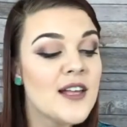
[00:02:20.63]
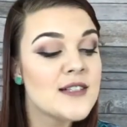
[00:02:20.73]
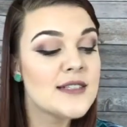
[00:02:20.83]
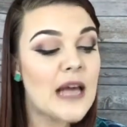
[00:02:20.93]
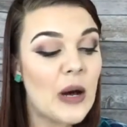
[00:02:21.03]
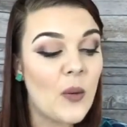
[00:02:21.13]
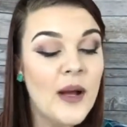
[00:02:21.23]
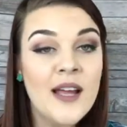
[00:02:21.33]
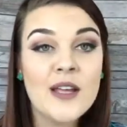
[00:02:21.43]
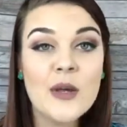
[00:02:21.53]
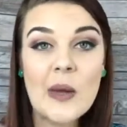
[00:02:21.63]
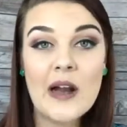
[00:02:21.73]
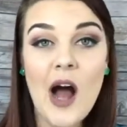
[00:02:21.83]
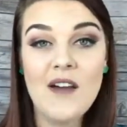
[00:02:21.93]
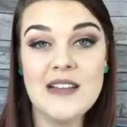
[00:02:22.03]
So you can
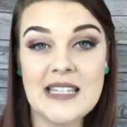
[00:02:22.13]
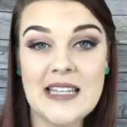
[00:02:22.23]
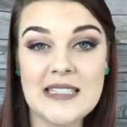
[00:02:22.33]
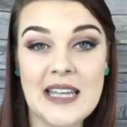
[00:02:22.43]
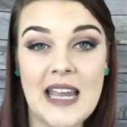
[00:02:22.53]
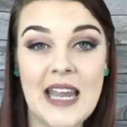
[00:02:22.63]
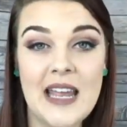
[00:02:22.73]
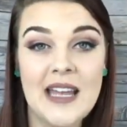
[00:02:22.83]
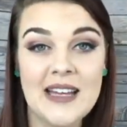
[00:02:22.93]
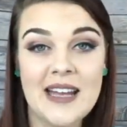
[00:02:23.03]
obviously see